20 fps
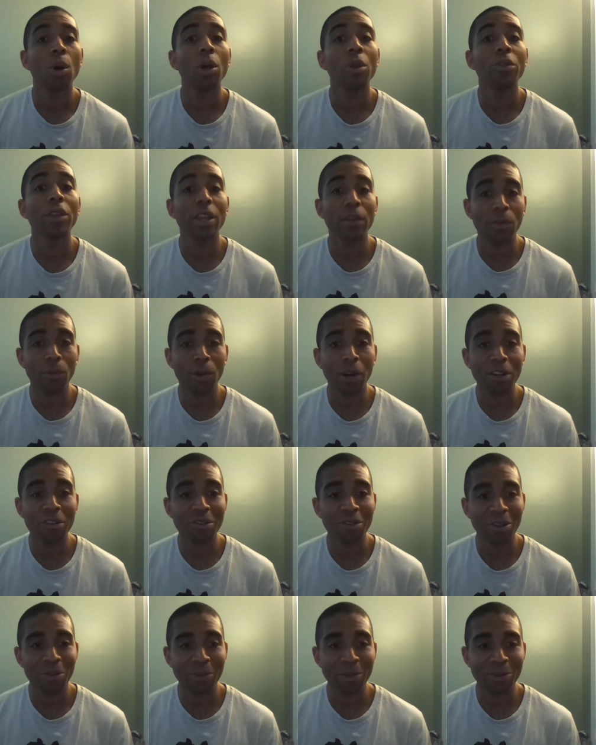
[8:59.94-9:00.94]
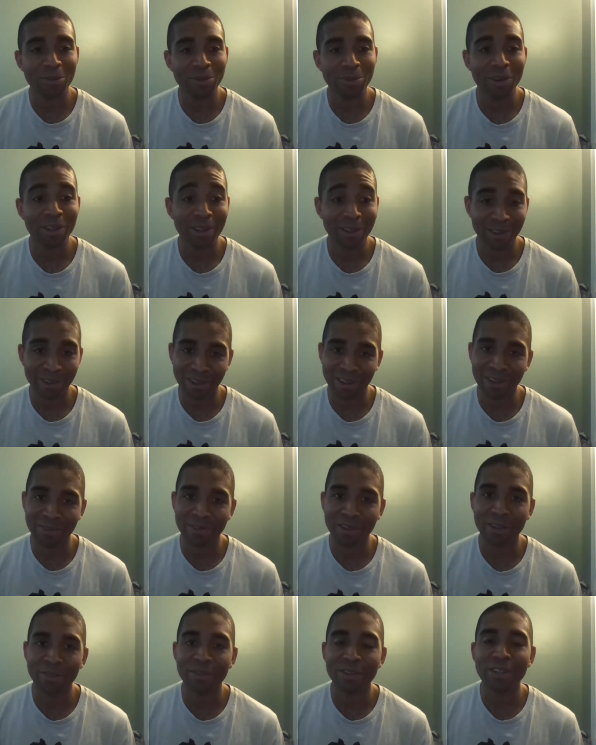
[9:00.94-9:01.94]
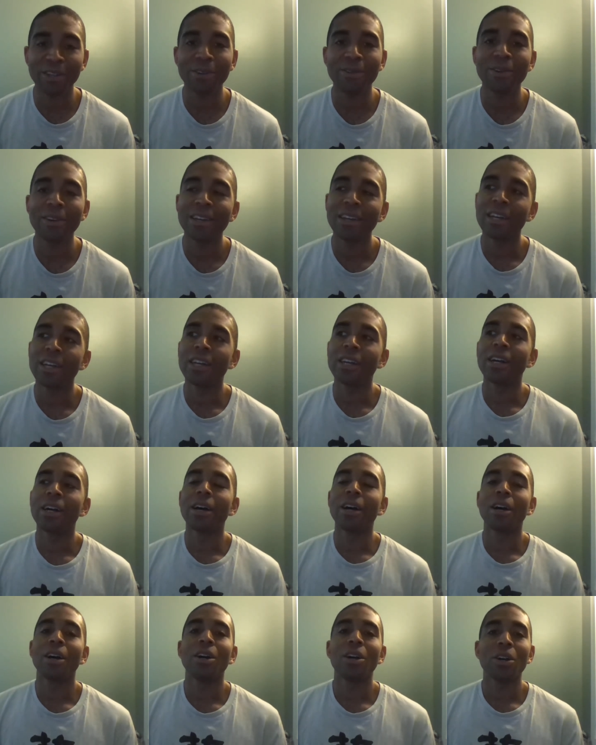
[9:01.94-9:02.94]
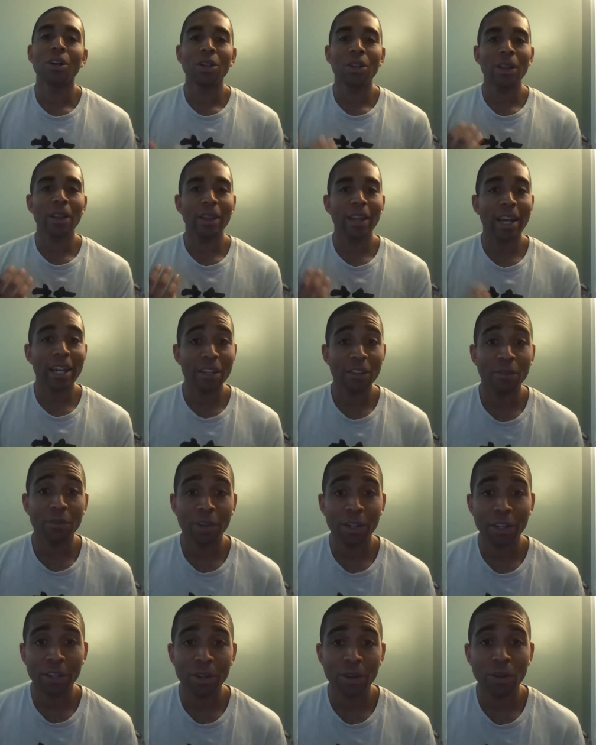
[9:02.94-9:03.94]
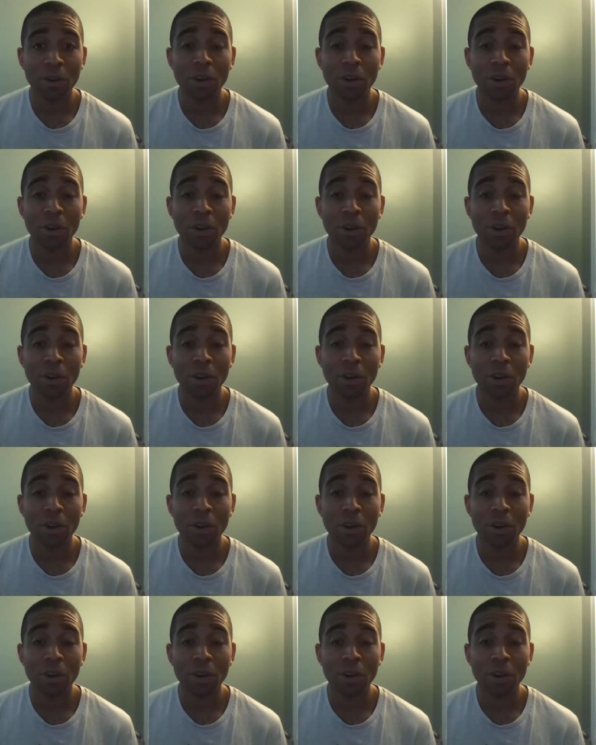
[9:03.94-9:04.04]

thanks for watching all the way through. Gone long video. Like this video,